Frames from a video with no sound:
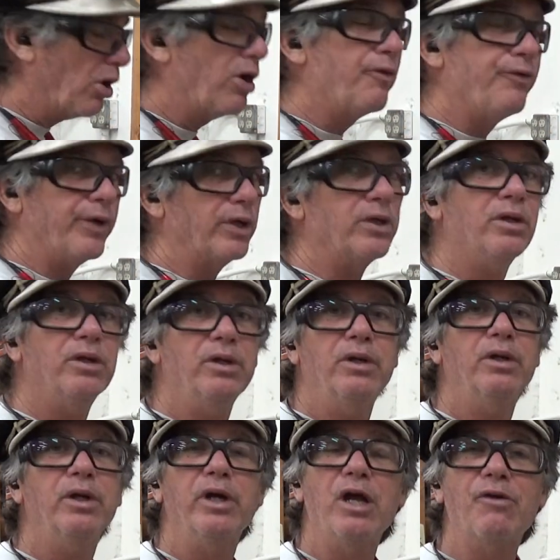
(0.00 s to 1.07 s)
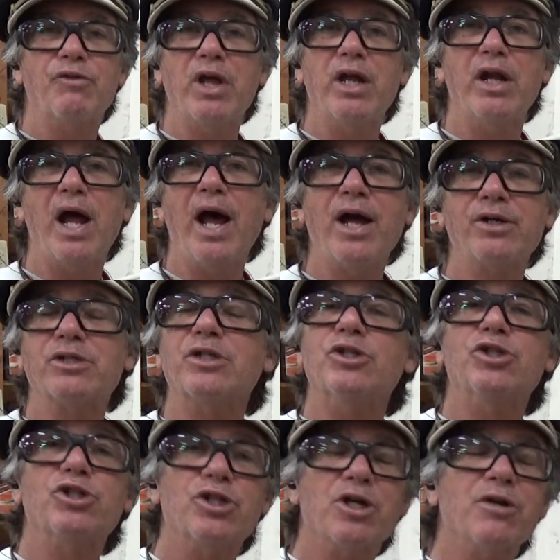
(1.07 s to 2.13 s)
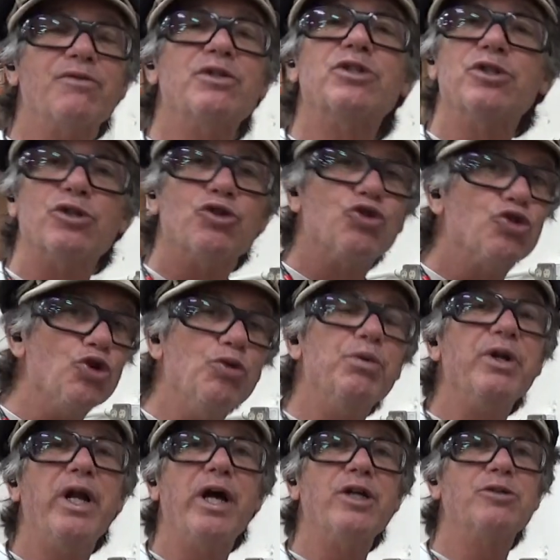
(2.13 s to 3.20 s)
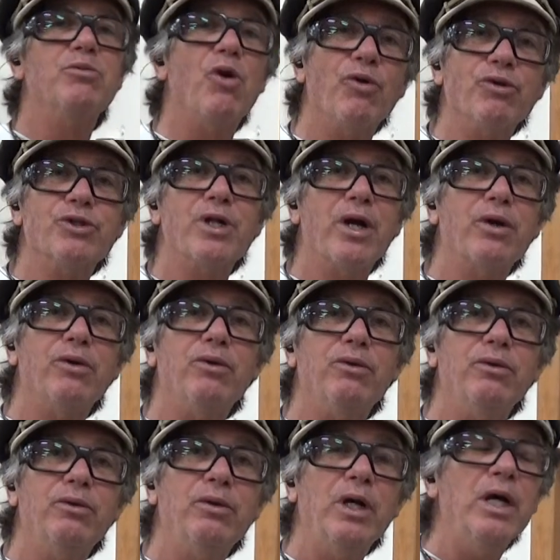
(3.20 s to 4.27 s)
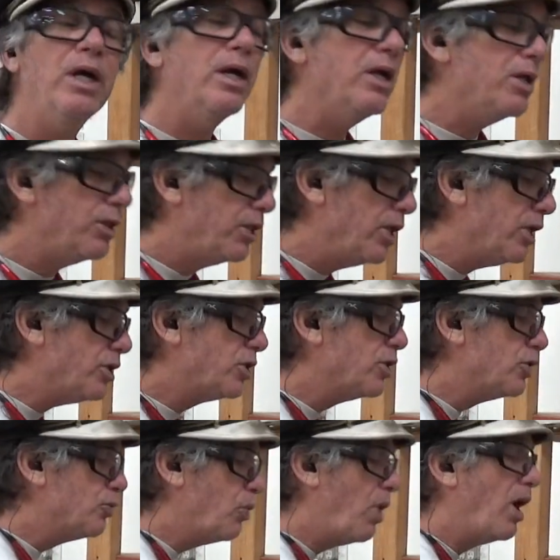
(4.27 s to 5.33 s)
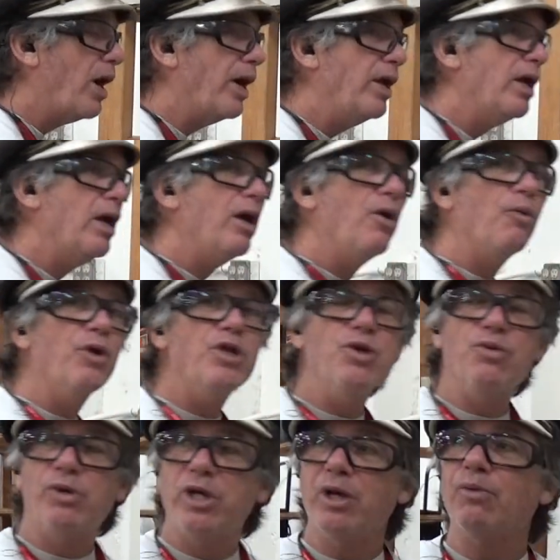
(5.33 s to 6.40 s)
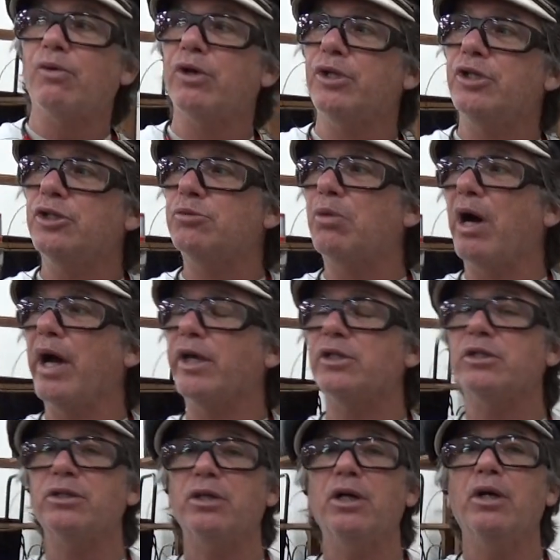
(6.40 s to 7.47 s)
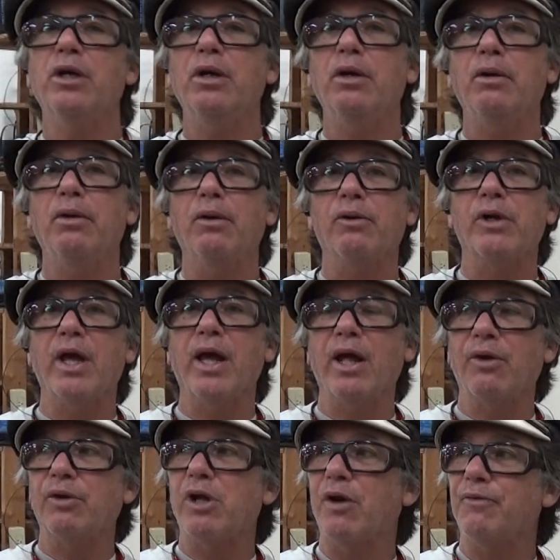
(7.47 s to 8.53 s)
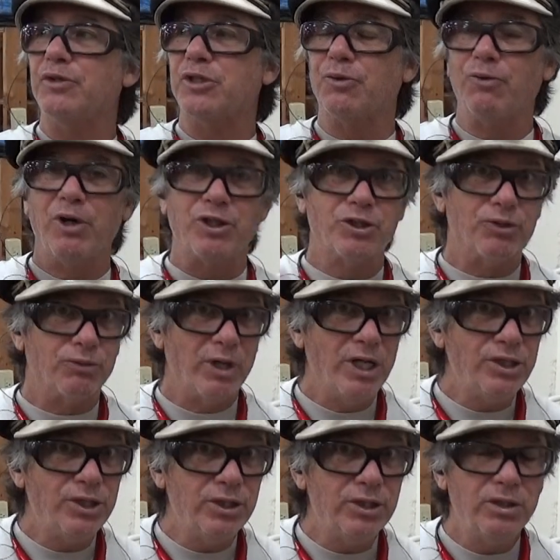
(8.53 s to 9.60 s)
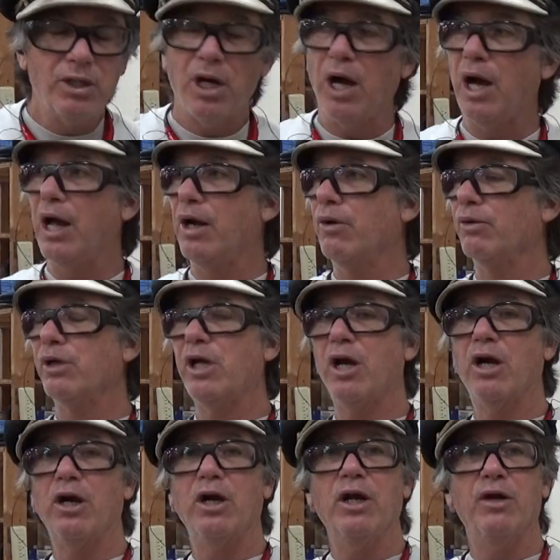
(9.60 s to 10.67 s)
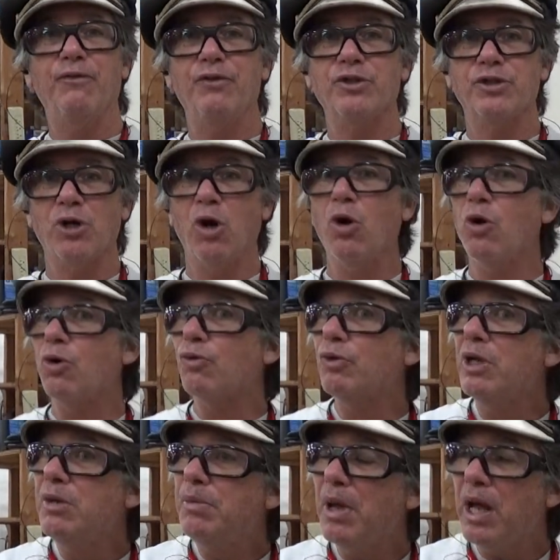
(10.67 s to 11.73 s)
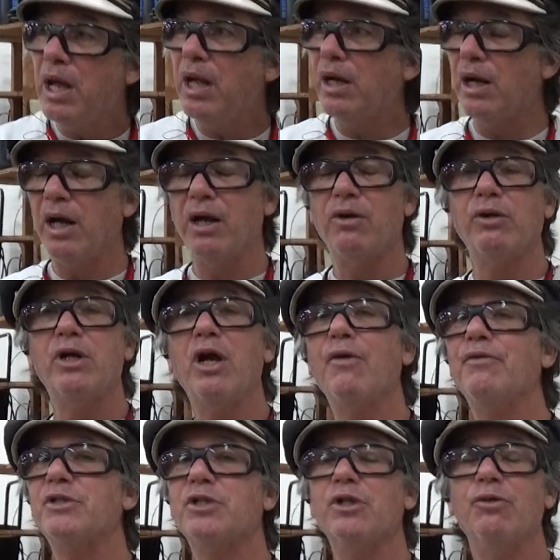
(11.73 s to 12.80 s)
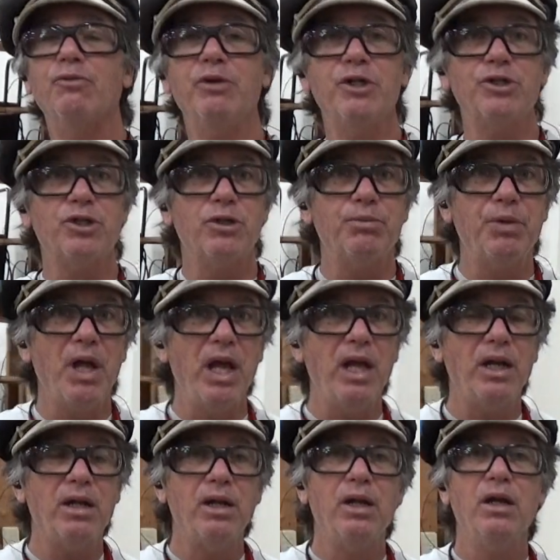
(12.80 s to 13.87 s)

perfect if they'd actually serviced the stupid ass motorcycle. This is why when you get one of these bikes, okay, I don't care if it's a restoration, I don't care if it's an old repaint, I don't care if it's an original paint,